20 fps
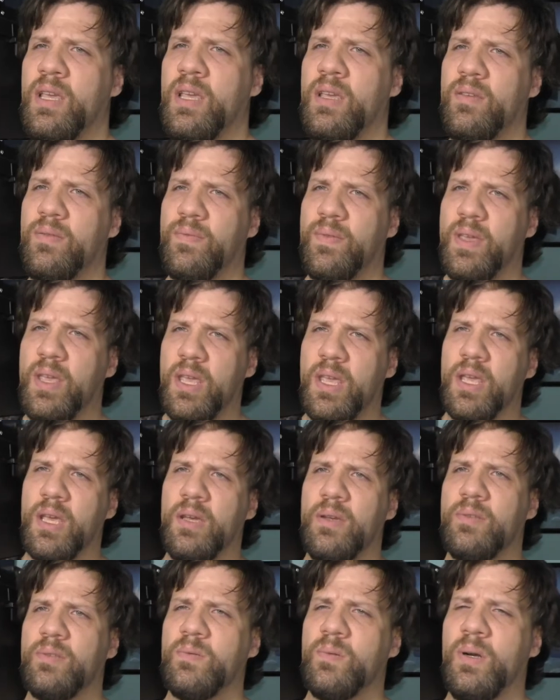Hey
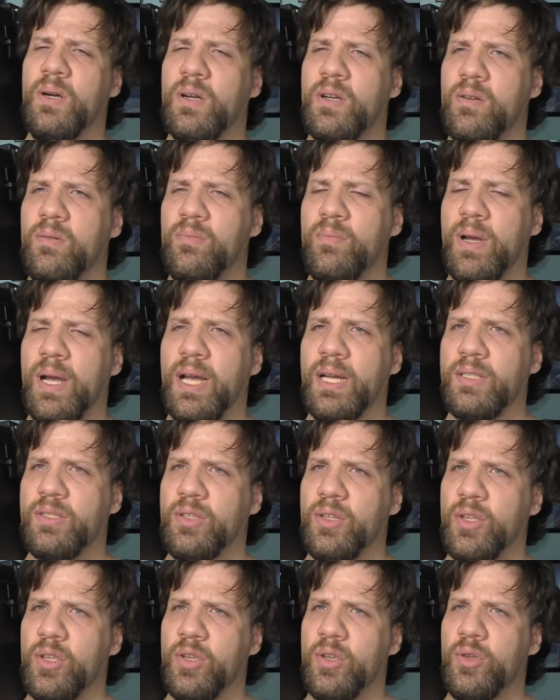fans, welcome back
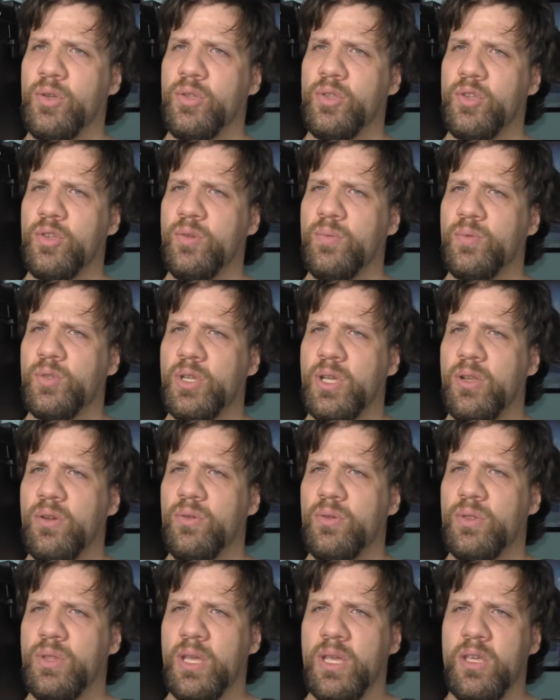to the YouTube
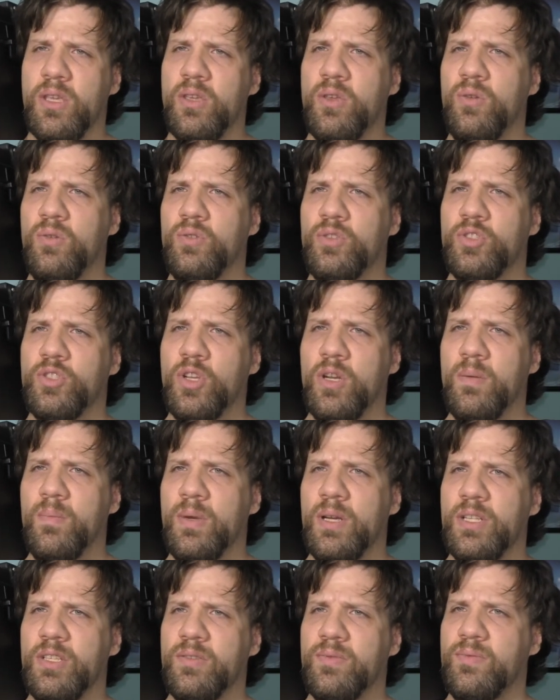channel. Thank you so
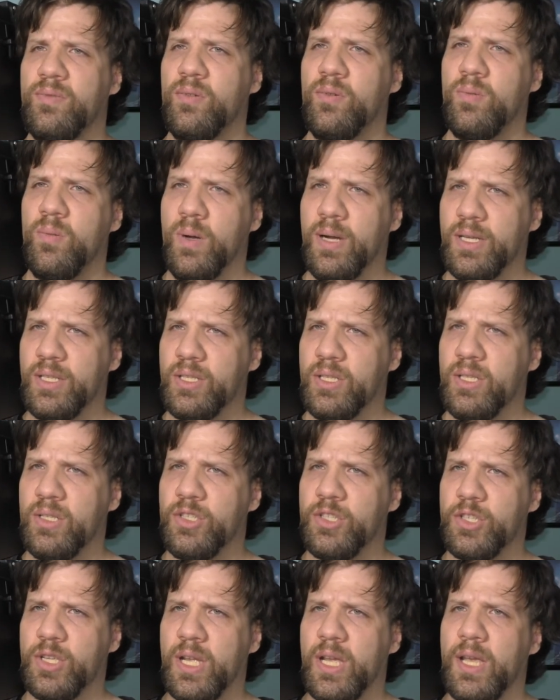much for
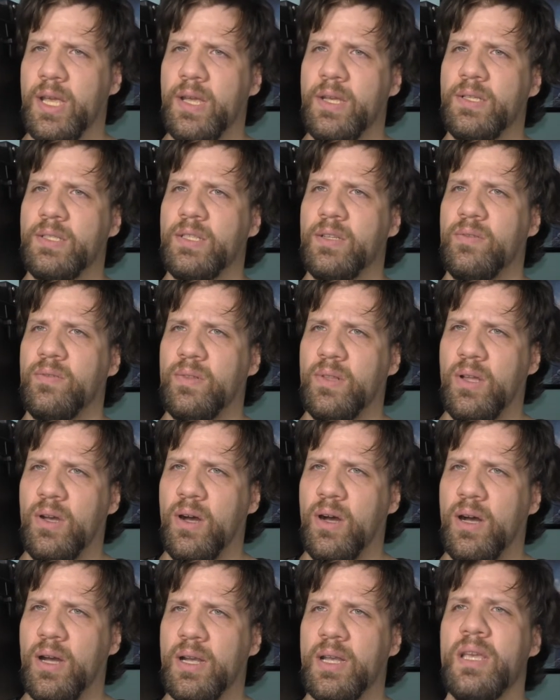watching today's
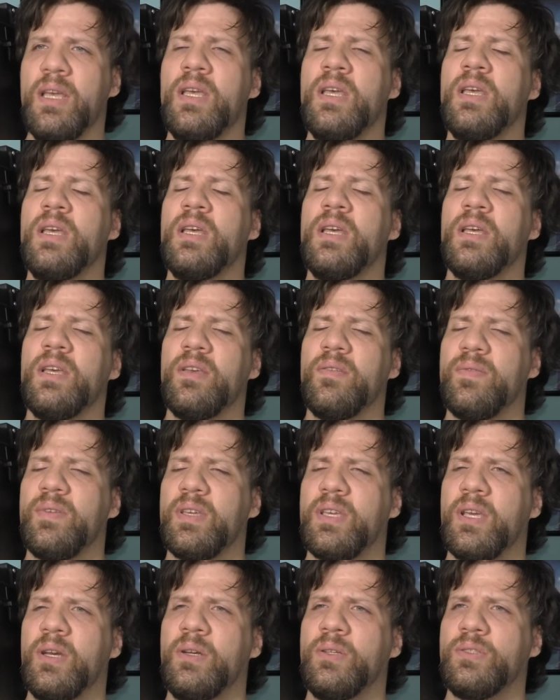vlog. If you're
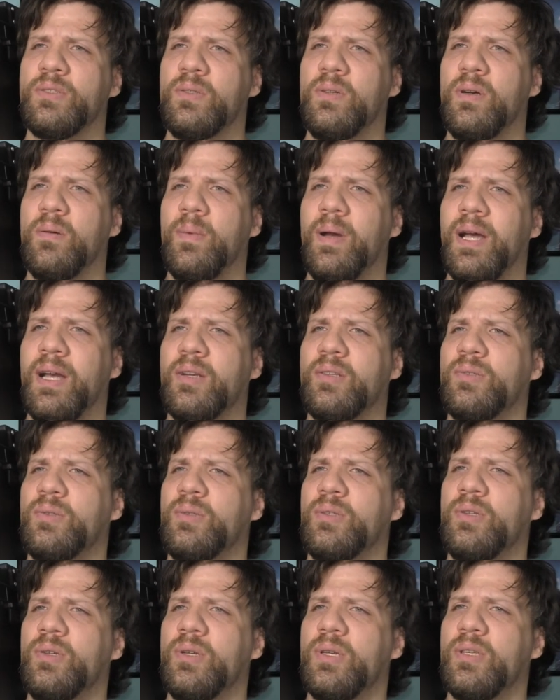curious what I'm
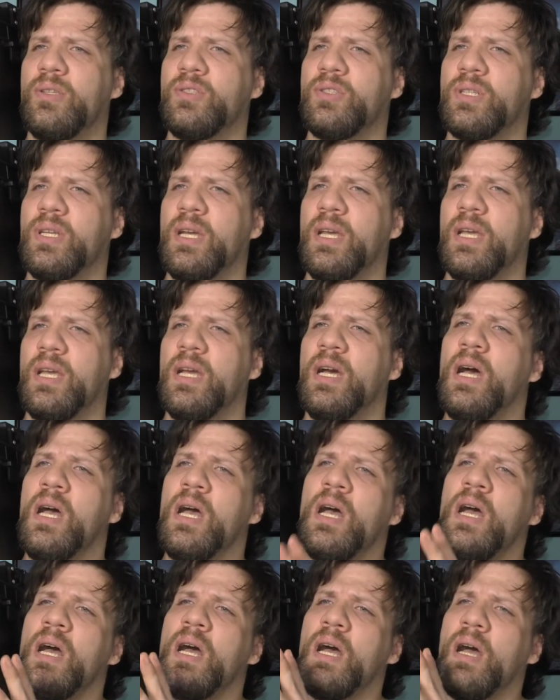actually doing today,
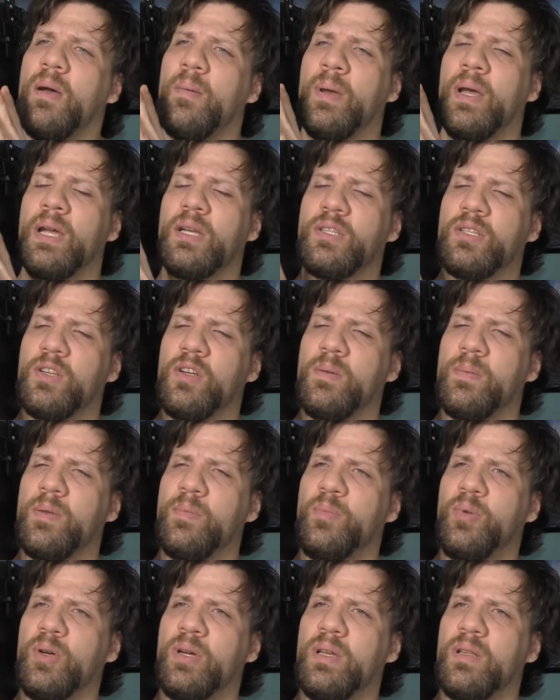I'm actually going to
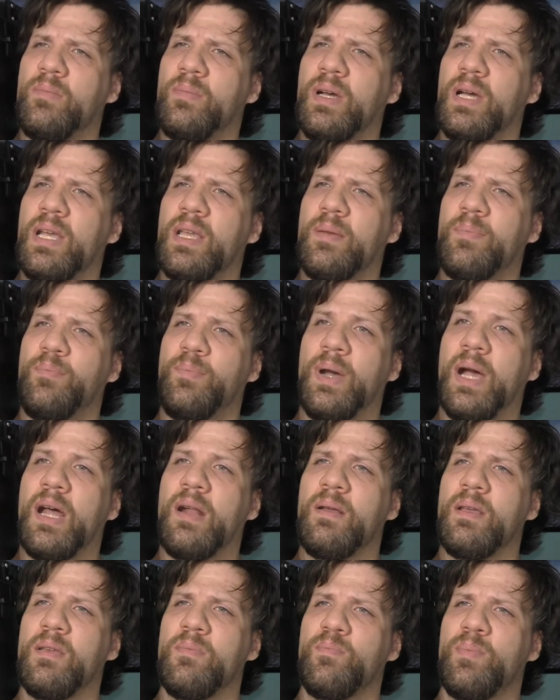be putting my
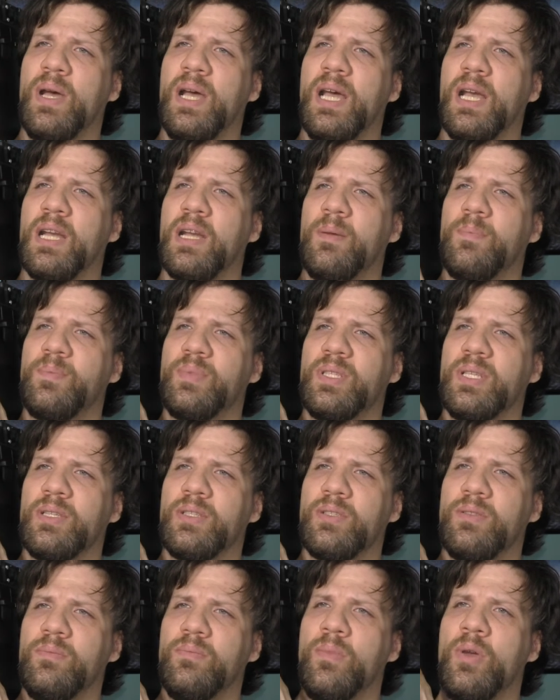battery backup
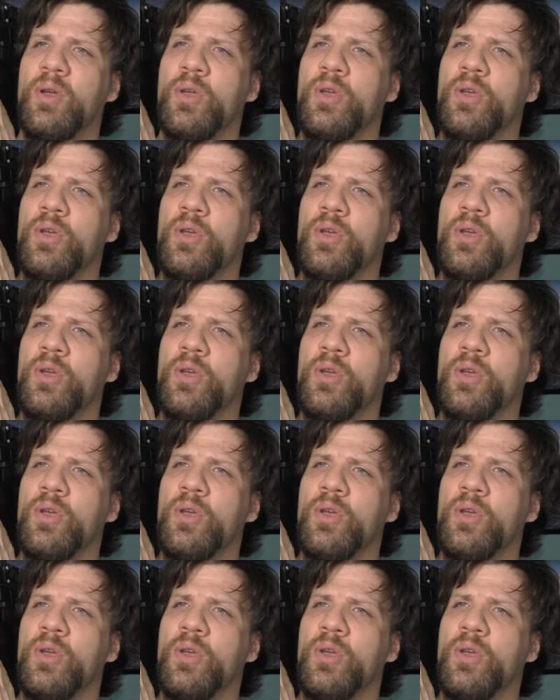system